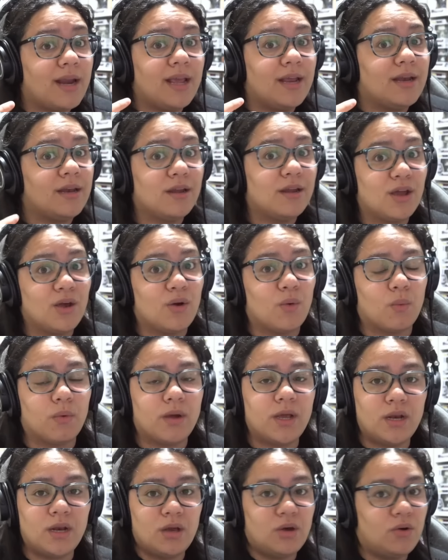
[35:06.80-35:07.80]
knew.
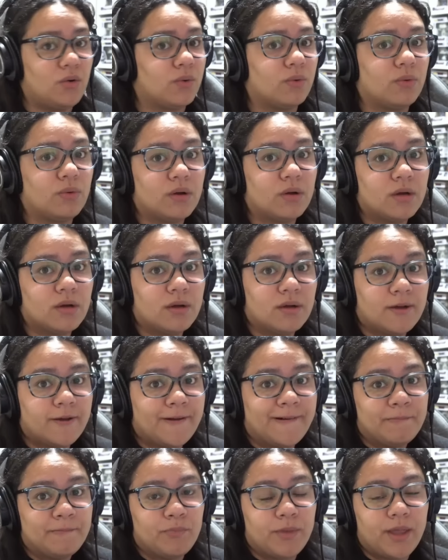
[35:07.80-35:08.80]
We knew
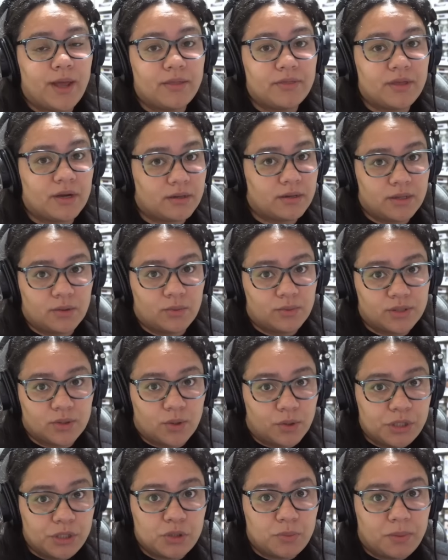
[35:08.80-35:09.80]
there, there was
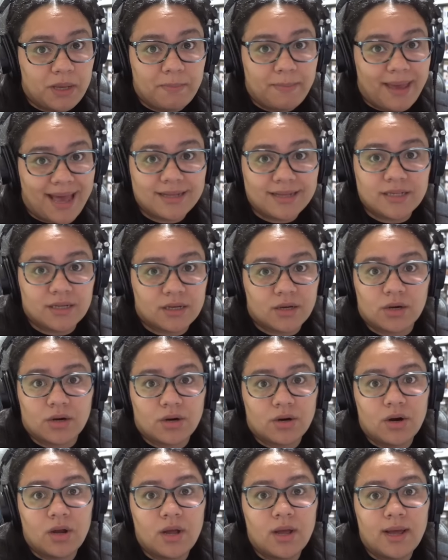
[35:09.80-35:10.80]
going to be a
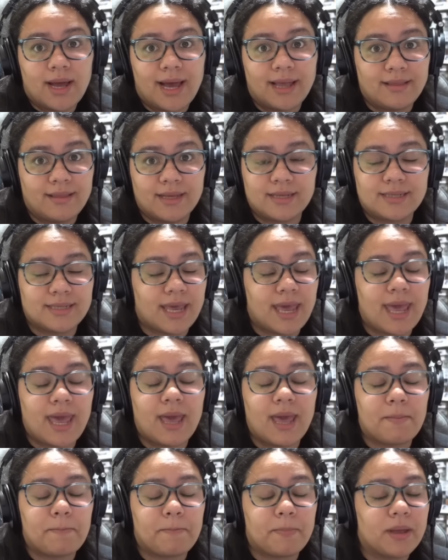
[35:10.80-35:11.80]
massacre at this
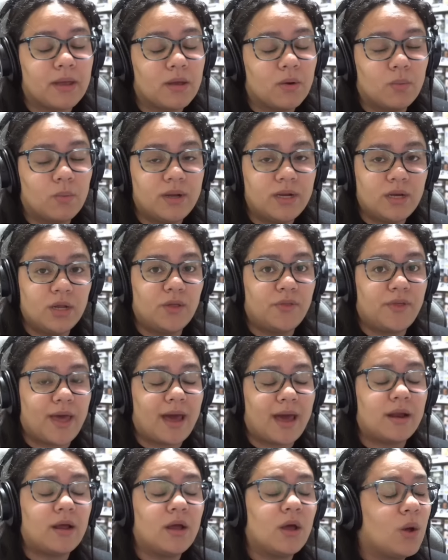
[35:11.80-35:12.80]
camp. We knew
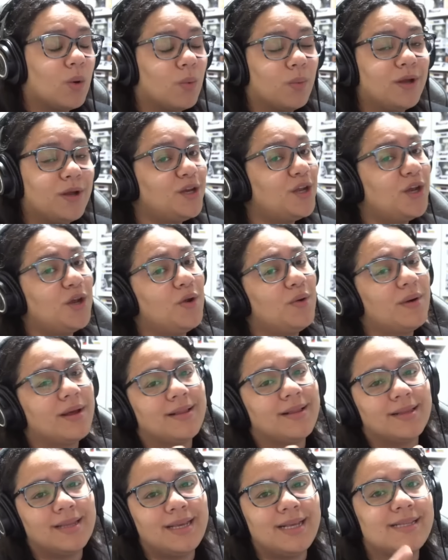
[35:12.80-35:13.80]
that. We knew
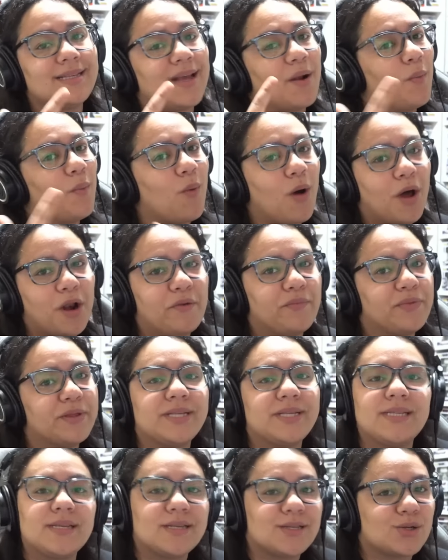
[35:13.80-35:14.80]
at least that one of the
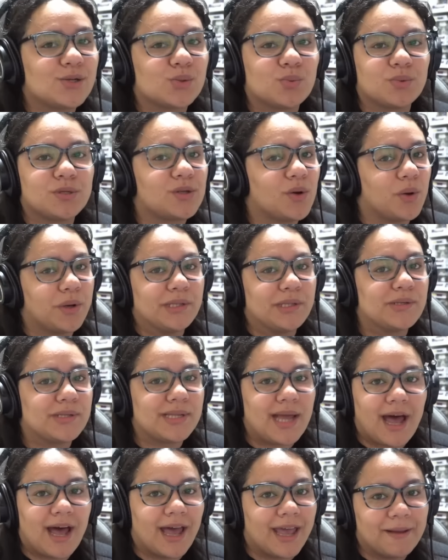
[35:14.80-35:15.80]
sisters was going to
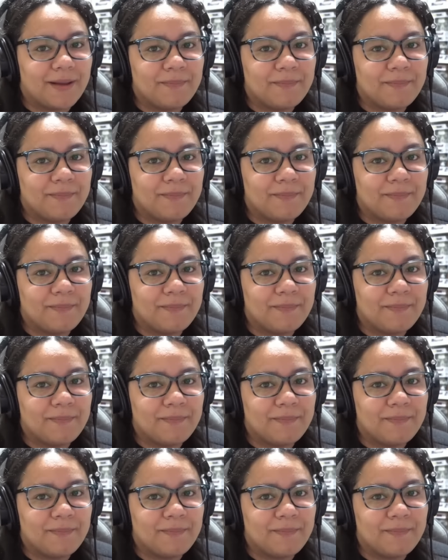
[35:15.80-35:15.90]
die.